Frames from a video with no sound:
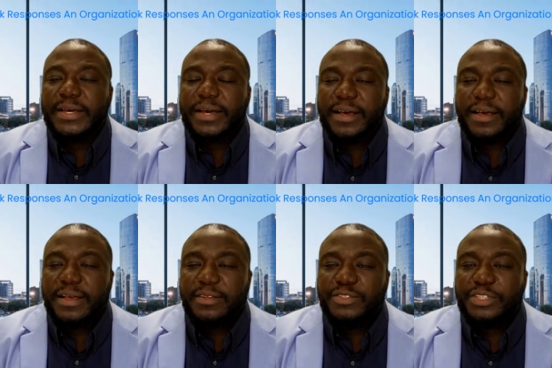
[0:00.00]

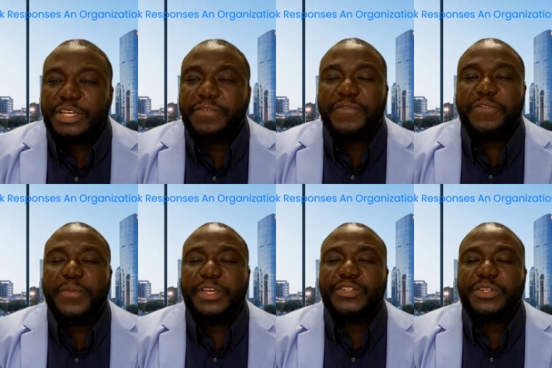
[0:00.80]
uh, chief
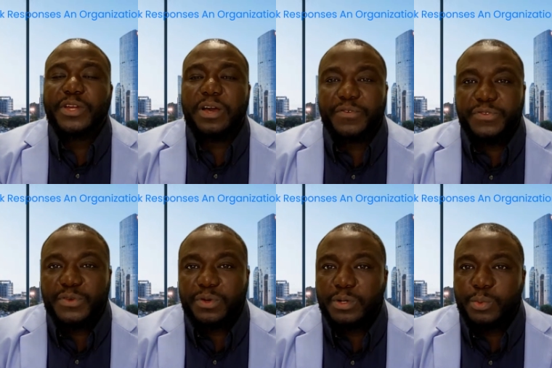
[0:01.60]
information
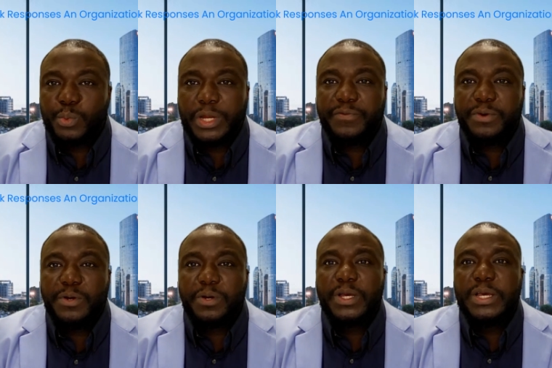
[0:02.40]
officer or
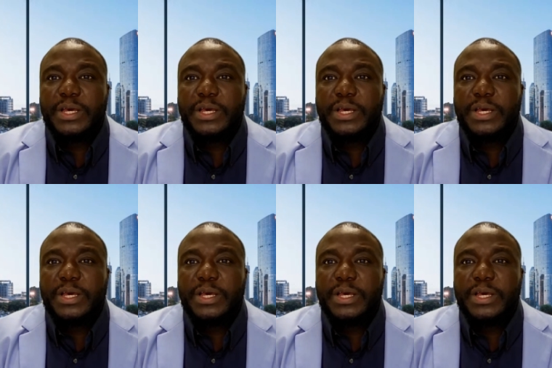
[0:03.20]
whatever